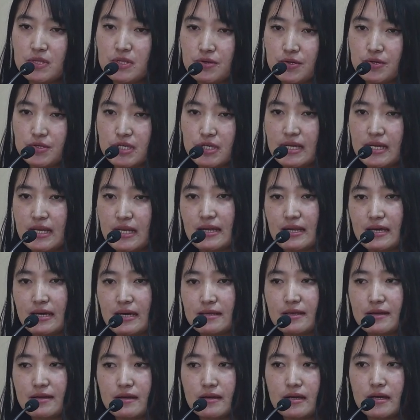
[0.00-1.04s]
pollution, and
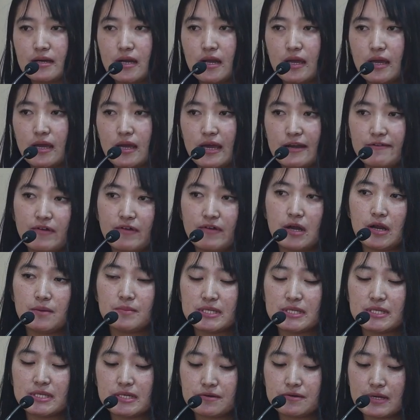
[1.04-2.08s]
other
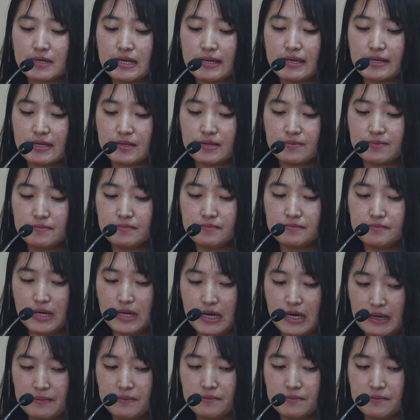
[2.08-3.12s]
environmental-related
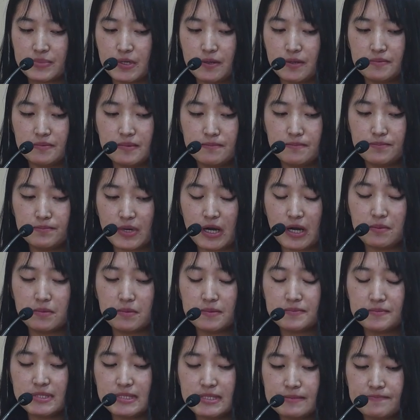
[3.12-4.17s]

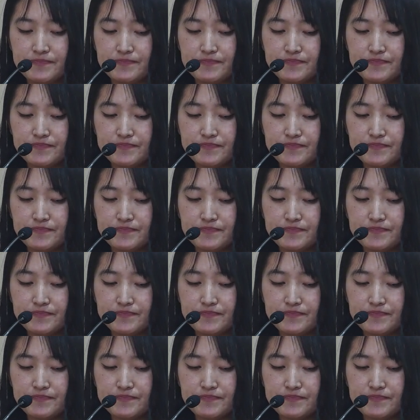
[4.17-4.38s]
problems.